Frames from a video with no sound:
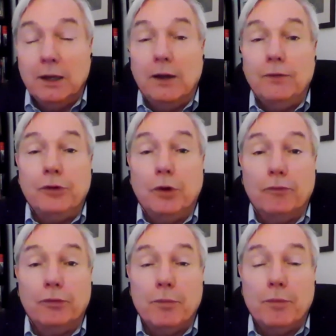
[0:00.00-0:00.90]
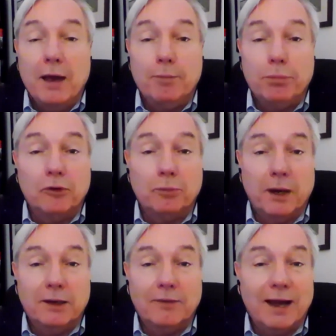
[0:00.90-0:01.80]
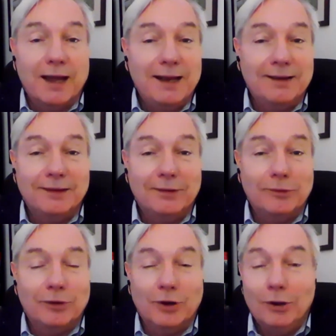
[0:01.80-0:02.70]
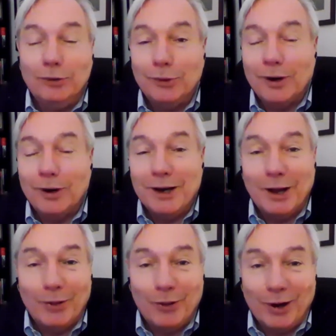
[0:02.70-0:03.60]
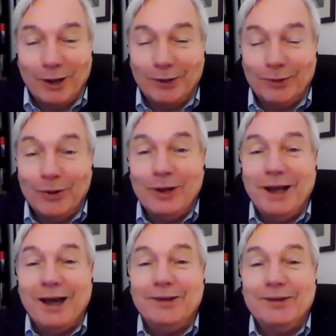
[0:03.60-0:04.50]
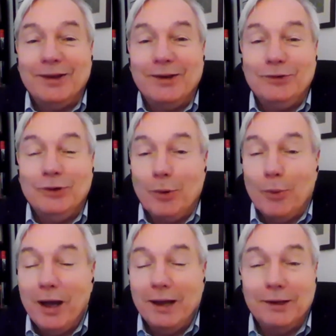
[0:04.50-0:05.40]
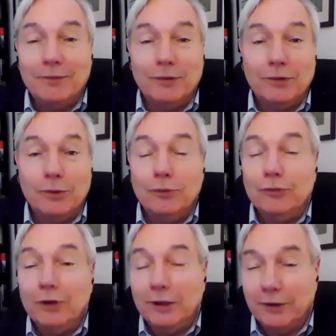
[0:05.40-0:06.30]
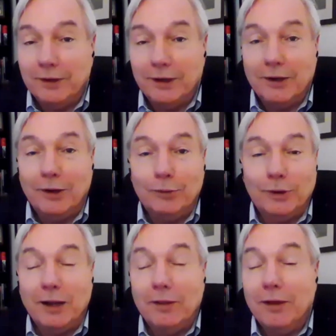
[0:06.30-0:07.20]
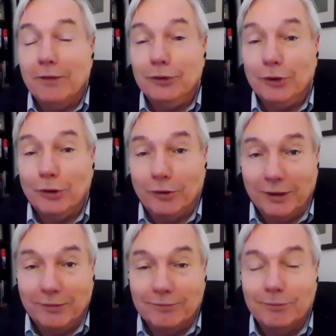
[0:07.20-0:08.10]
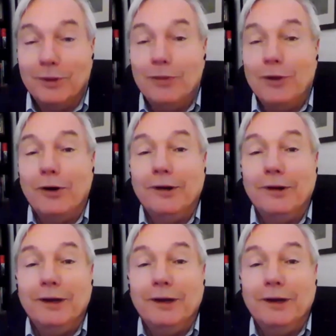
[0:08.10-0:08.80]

And so from that perspective, I can't say there's a country right now that I can look at and say has done it right. Even New Zealand, a country I love dearly, been there